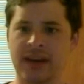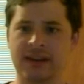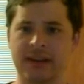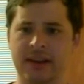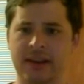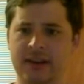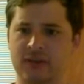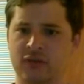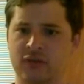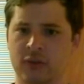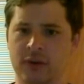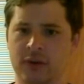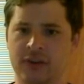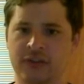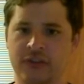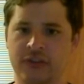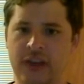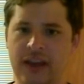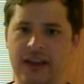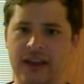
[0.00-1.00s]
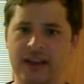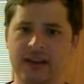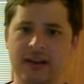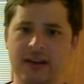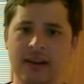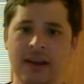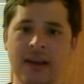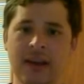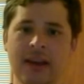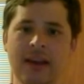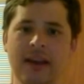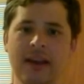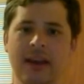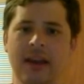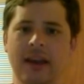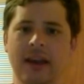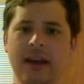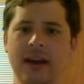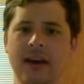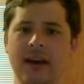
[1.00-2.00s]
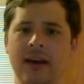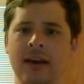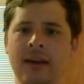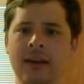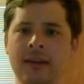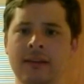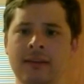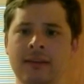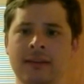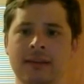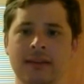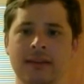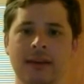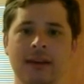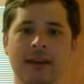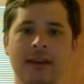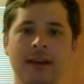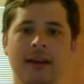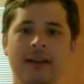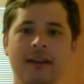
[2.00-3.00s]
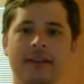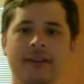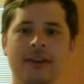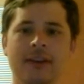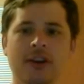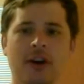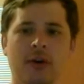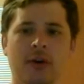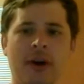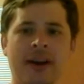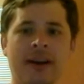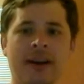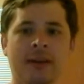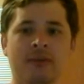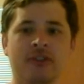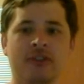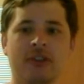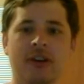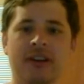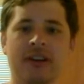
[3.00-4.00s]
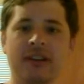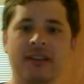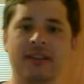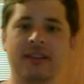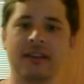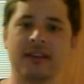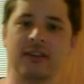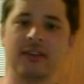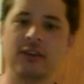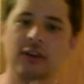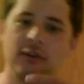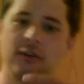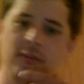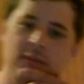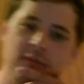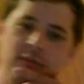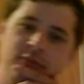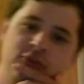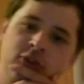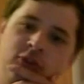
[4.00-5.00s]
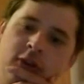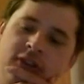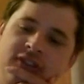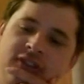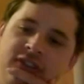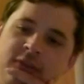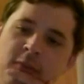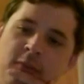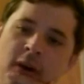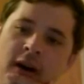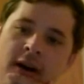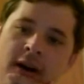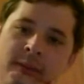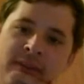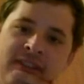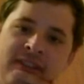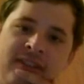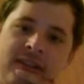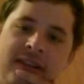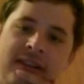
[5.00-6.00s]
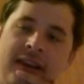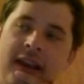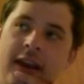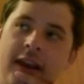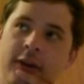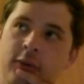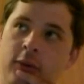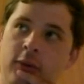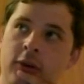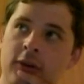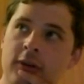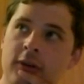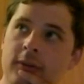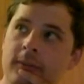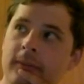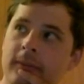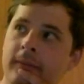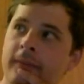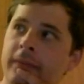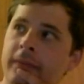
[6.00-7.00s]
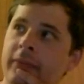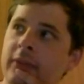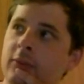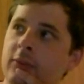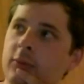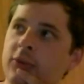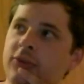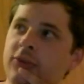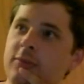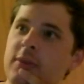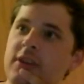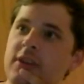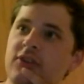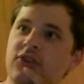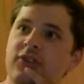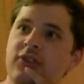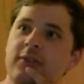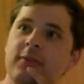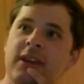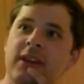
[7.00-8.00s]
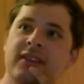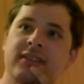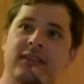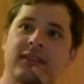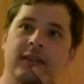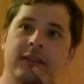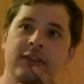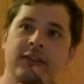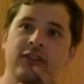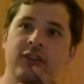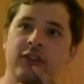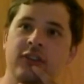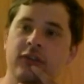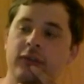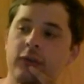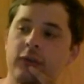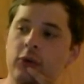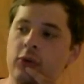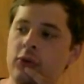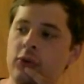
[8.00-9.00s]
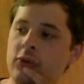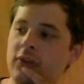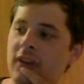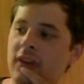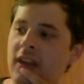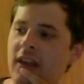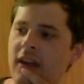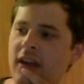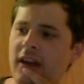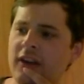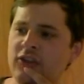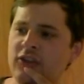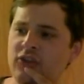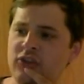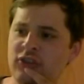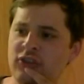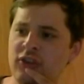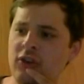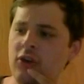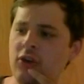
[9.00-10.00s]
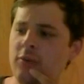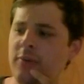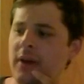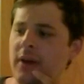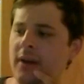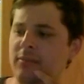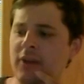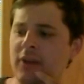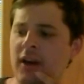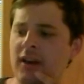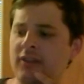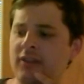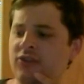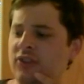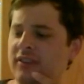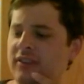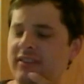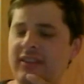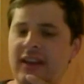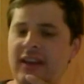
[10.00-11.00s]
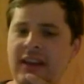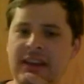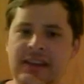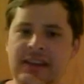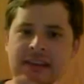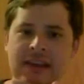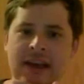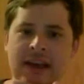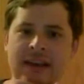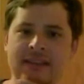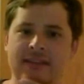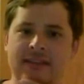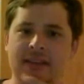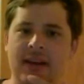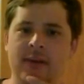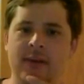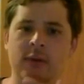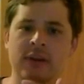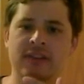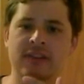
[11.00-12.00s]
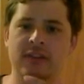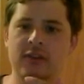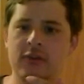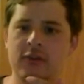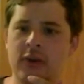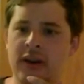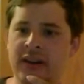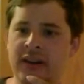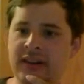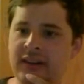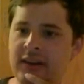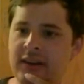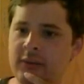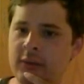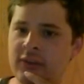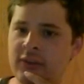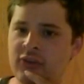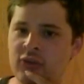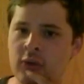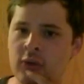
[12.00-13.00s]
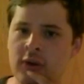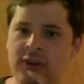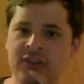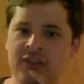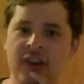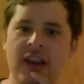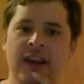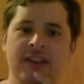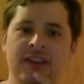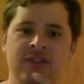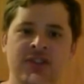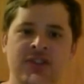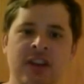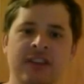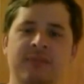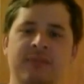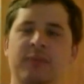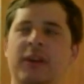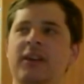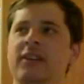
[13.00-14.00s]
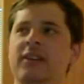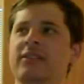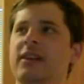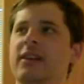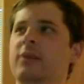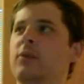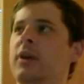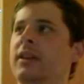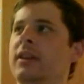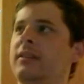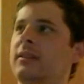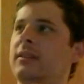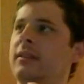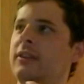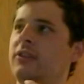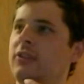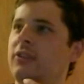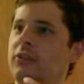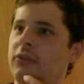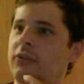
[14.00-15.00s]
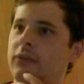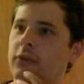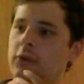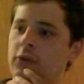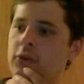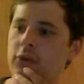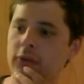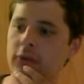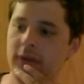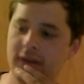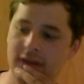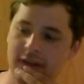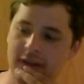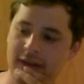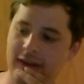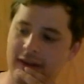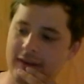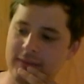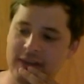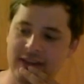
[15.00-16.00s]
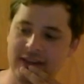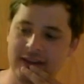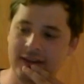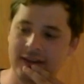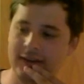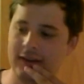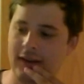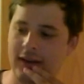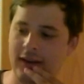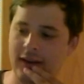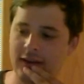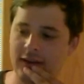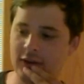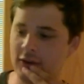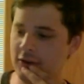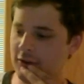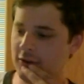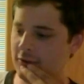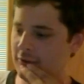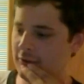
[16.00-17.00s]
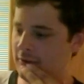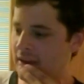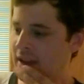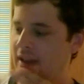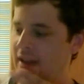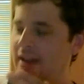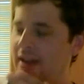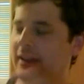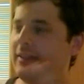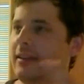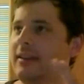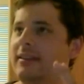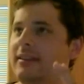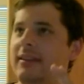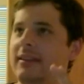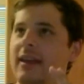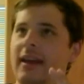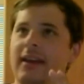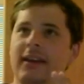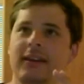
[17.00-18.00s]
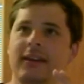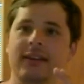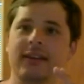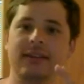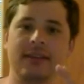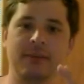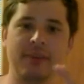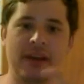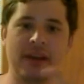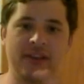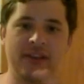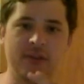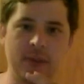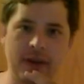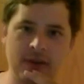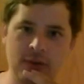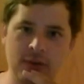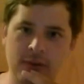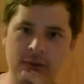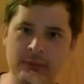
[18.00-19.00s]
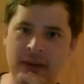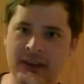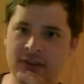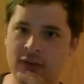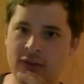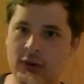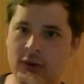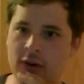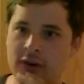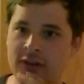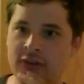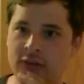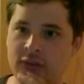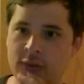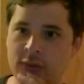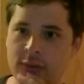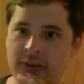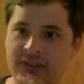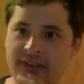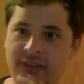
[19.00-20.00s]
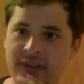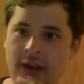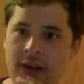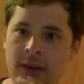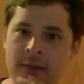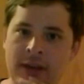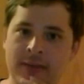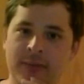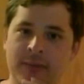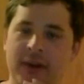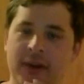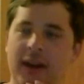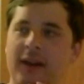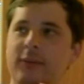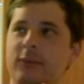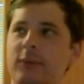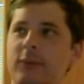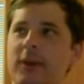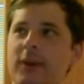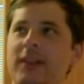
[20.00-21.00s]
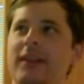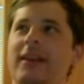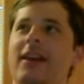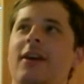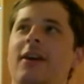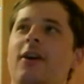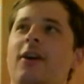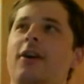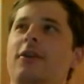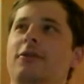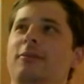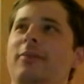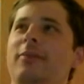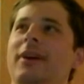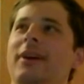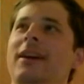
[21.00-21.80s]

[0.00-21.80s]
date. George Fayne. And you know what? I'm starting to think, George's mom is a caterer, which means she makes delicious food. I sure hope I'm not just saying, yes, I want to go on a date with George just because I want delicious food. I mean, I know they say the best way to a man's heart is through his stomach, but I really hope